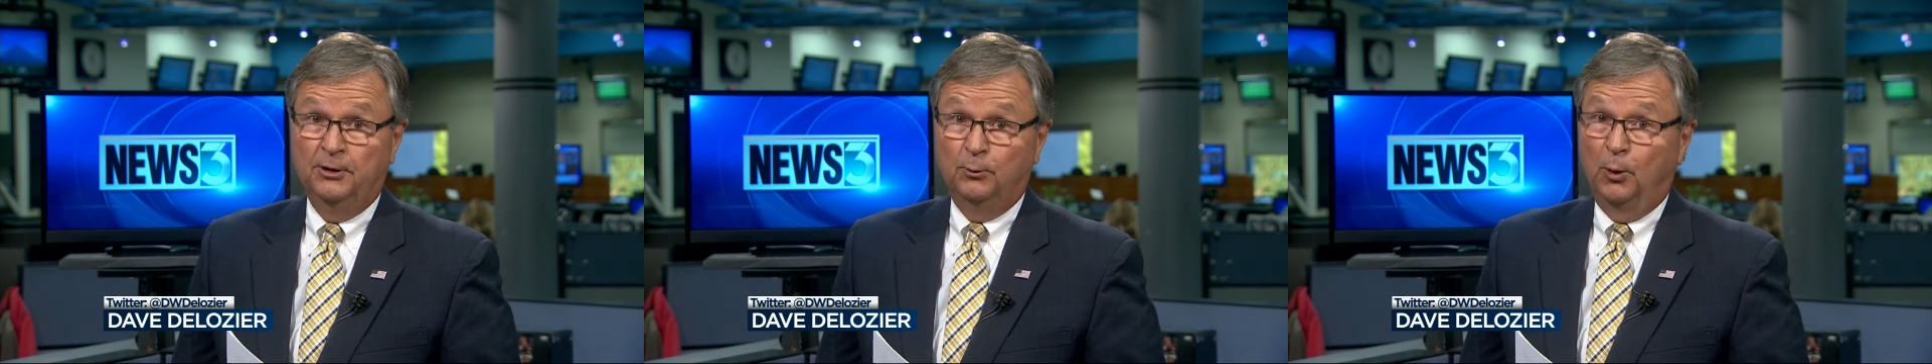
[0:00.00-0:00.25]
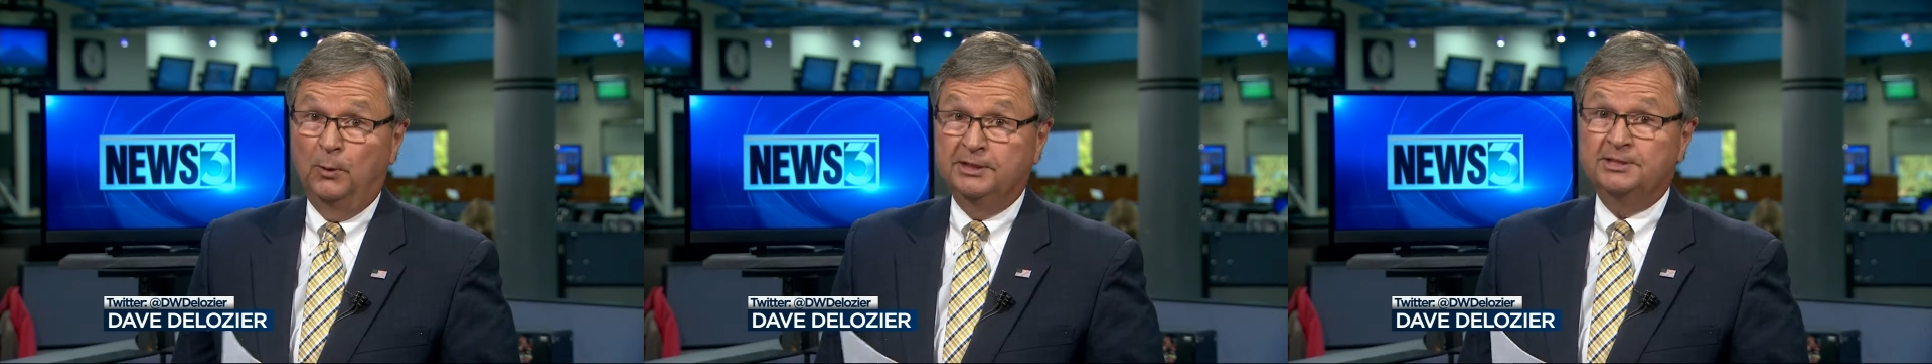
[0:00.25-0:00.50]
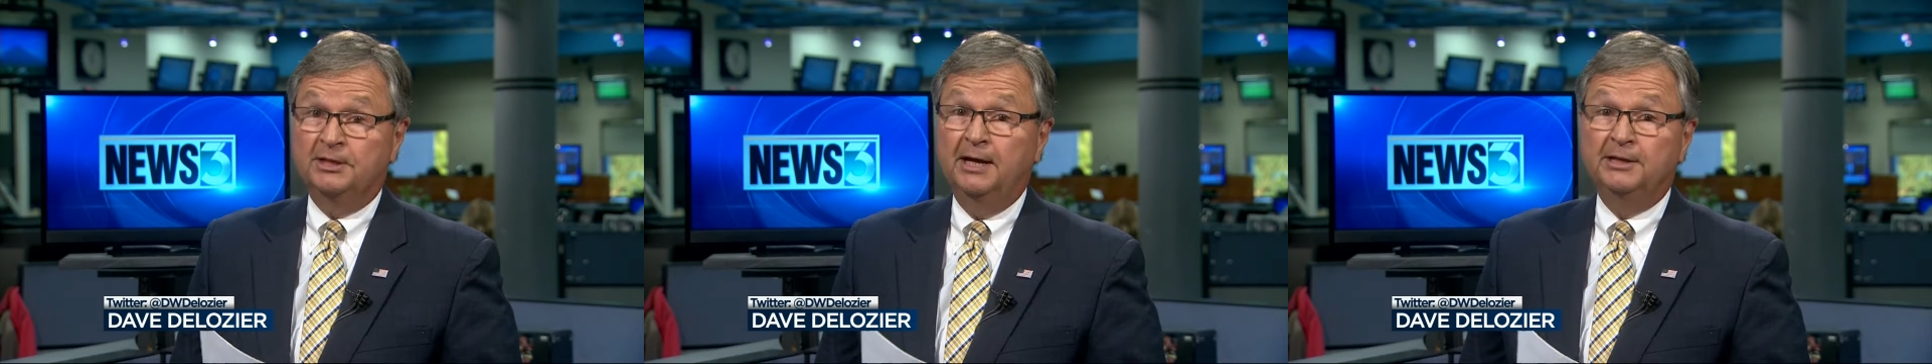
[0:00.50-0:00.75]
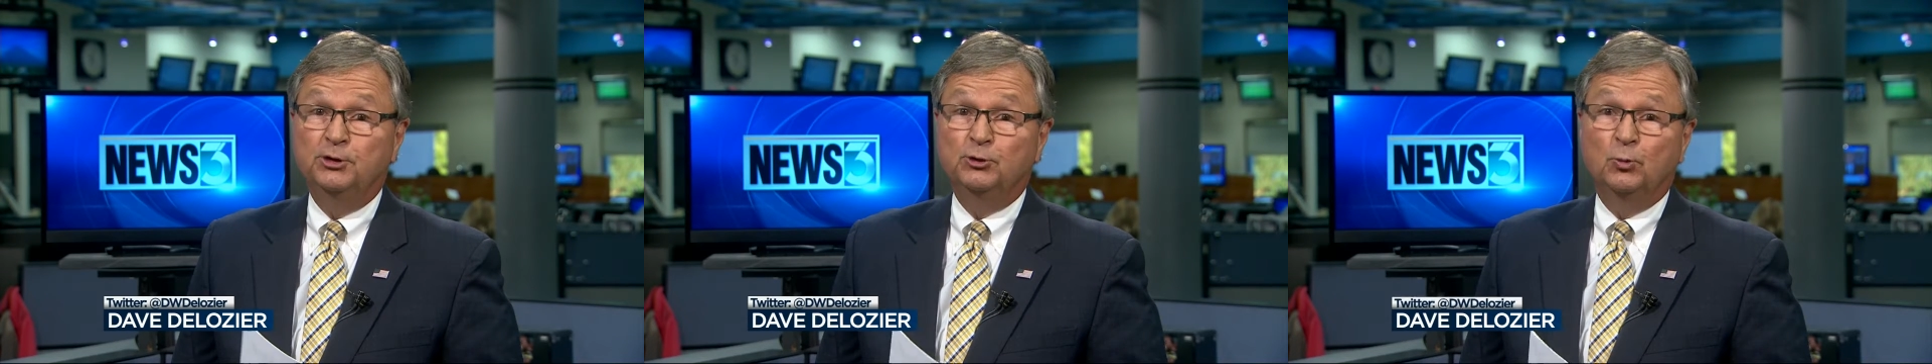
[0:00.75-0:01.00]
Well, when
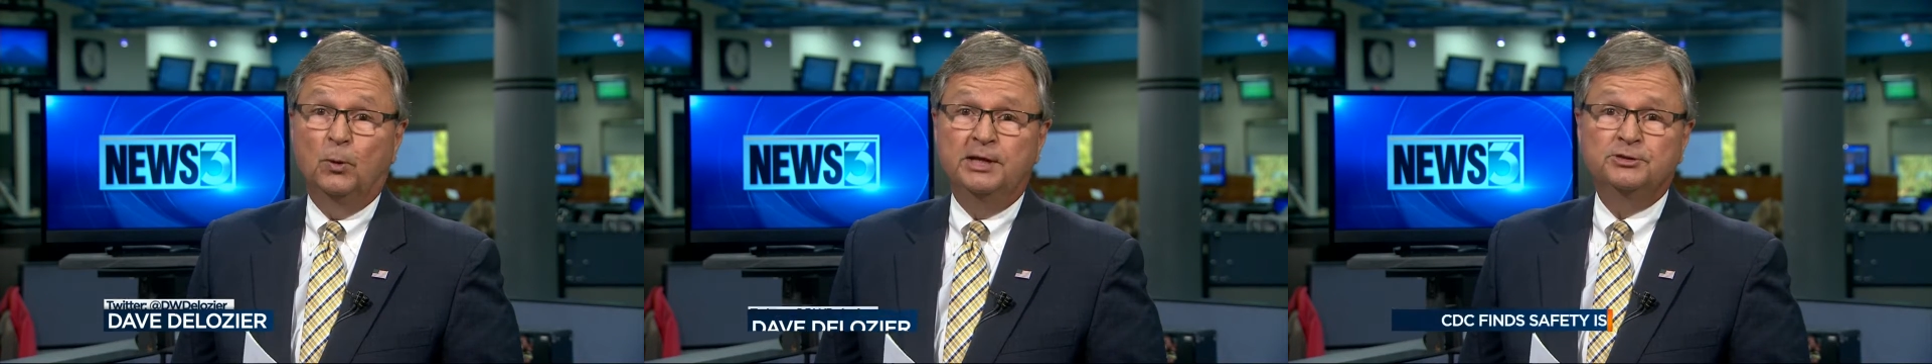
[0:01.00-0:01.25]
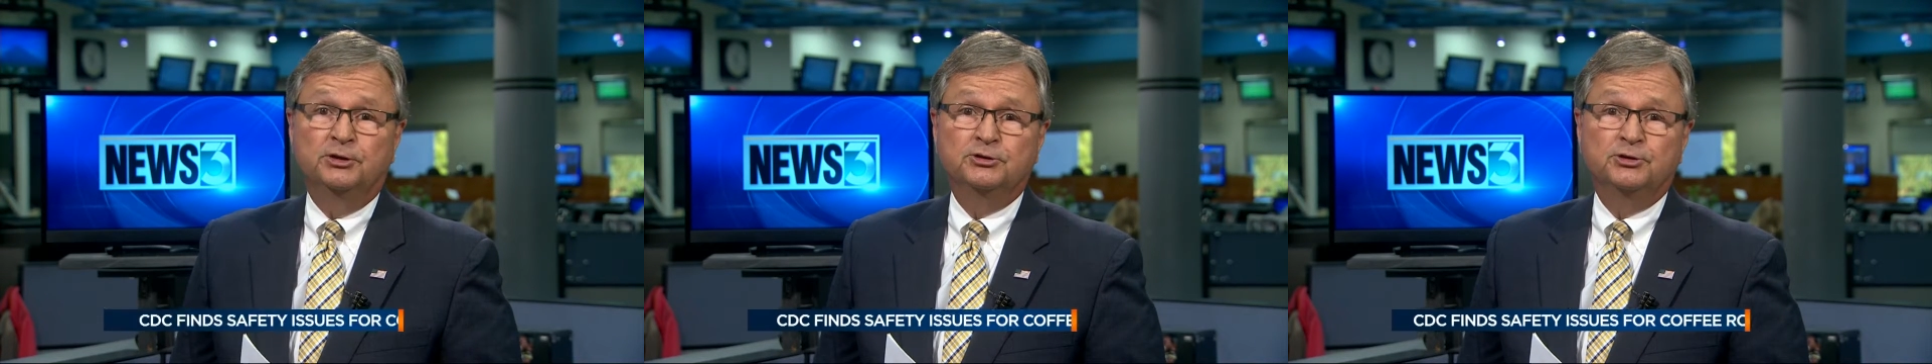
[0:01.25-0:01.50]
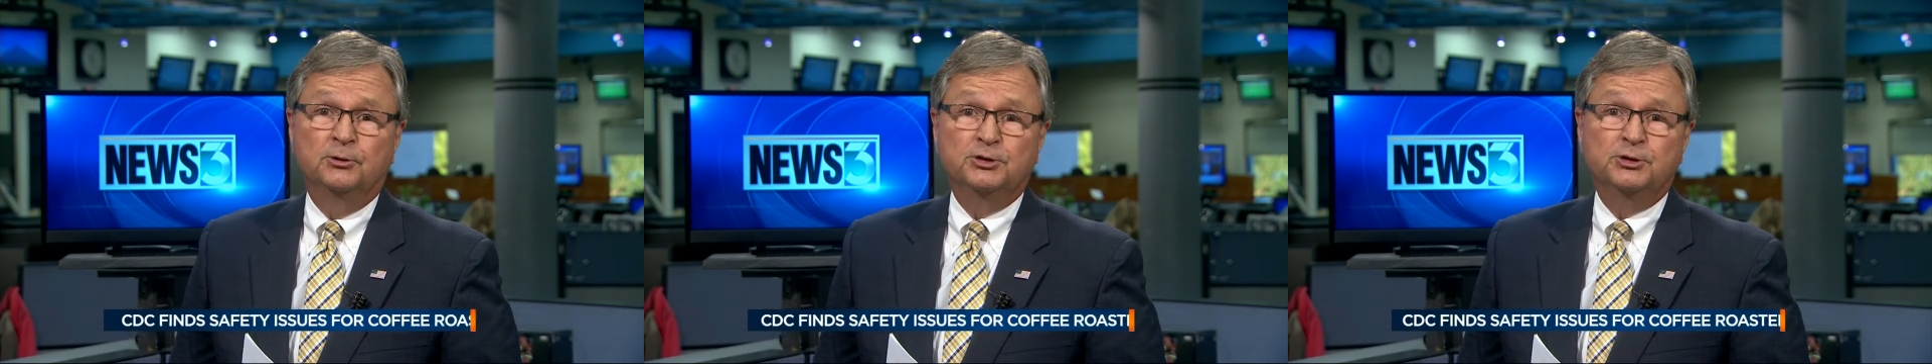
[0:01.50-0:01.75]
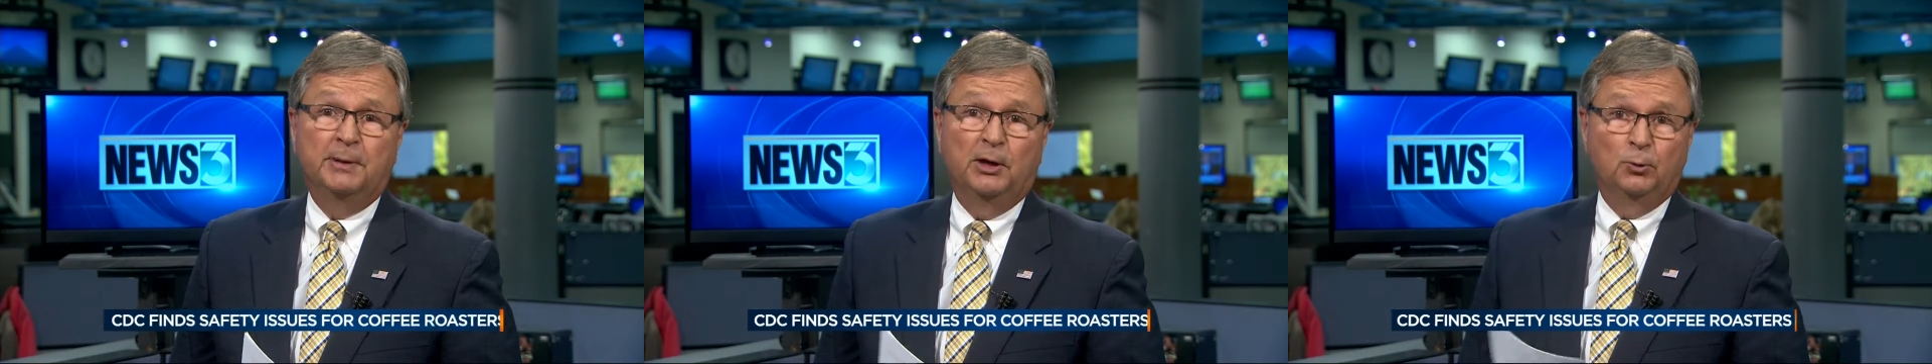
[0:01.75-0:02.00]
scientists raised
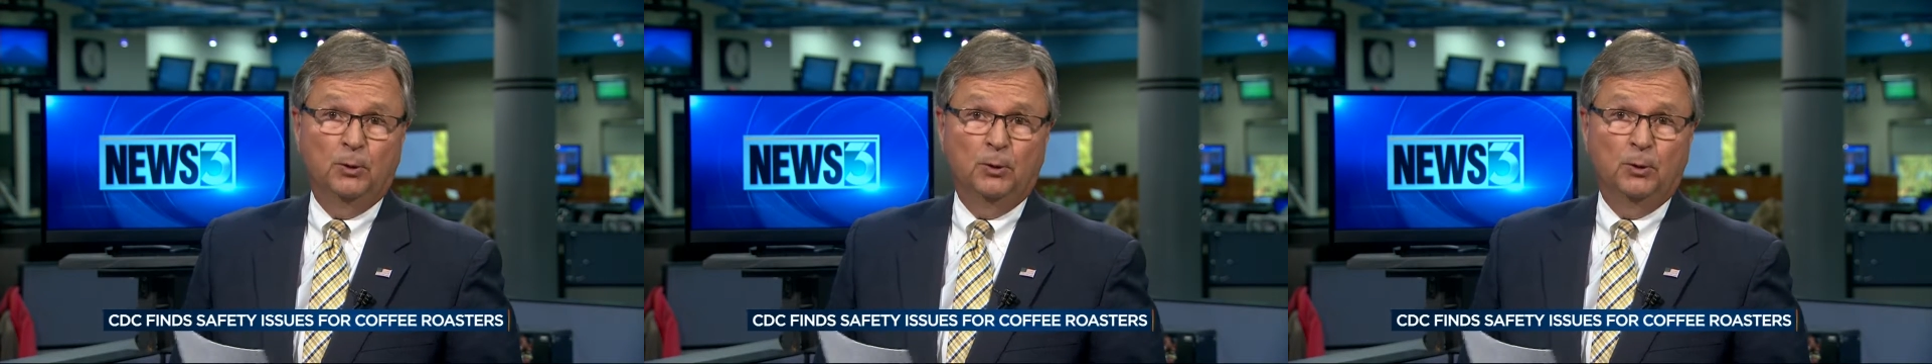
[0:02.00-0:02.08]
concerns about